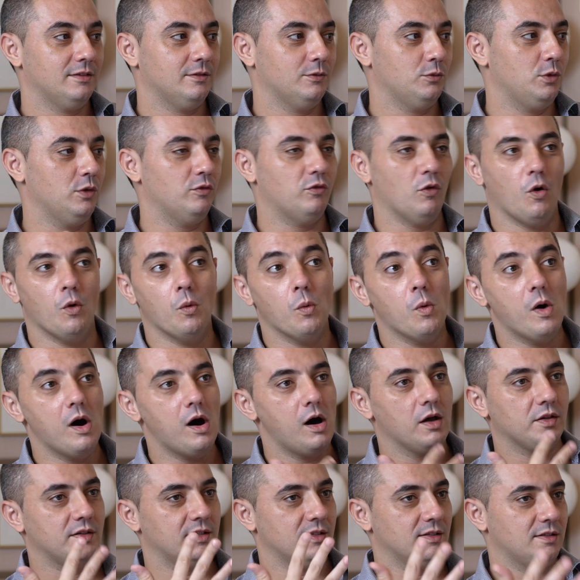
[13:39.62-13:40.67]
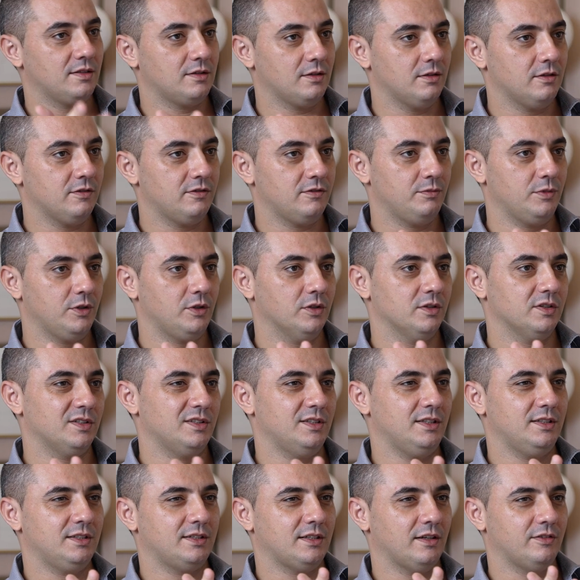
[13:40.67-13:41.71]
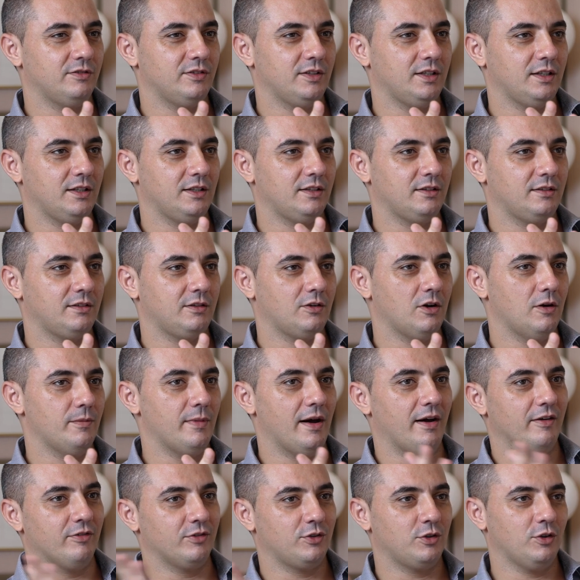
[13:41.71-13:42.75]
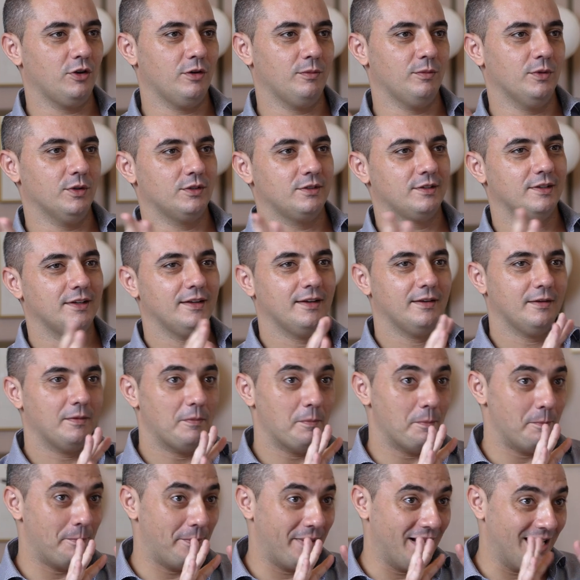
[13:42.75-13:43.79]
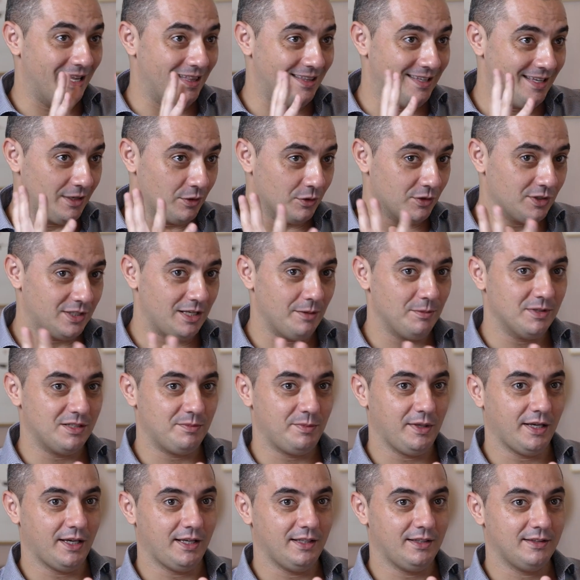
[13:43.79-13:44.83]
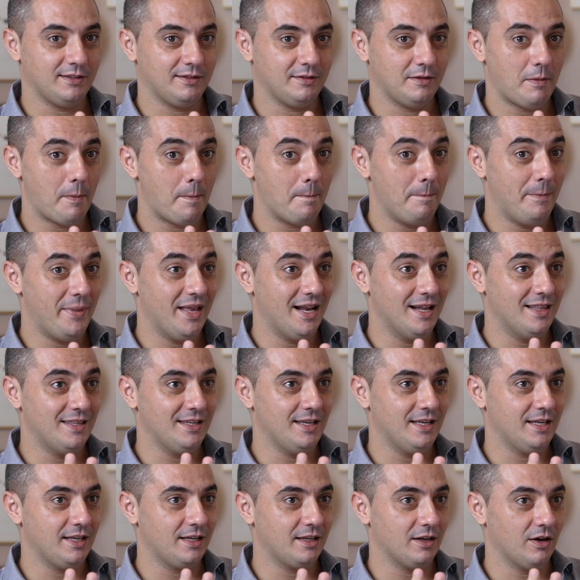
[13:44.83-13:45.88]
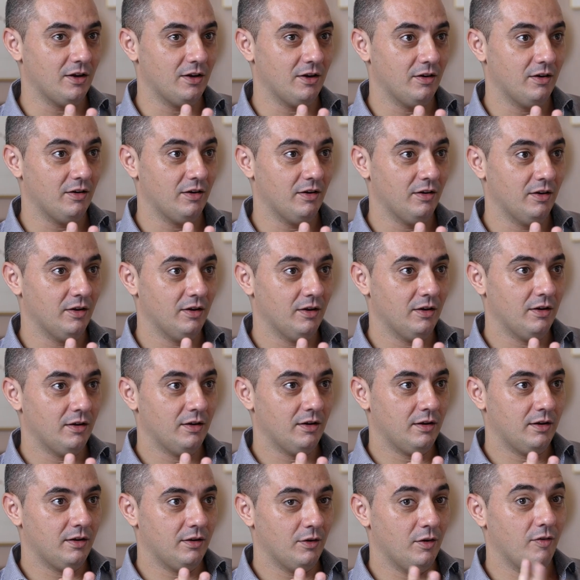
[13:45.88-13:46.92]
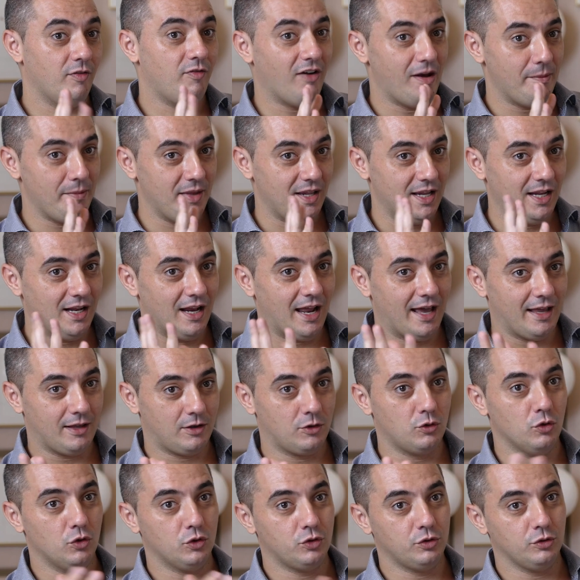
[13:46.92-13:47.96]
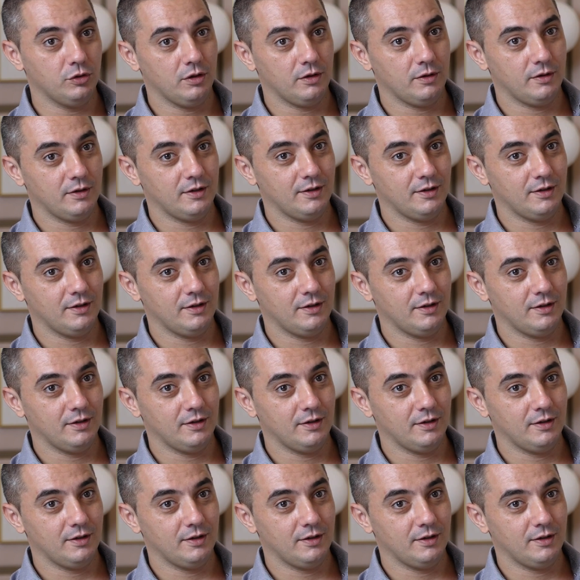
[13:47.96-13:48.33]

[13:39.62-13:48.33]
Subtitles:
with awards and stuff, because this, I think, come after, but building a team spirit, building a family-like culture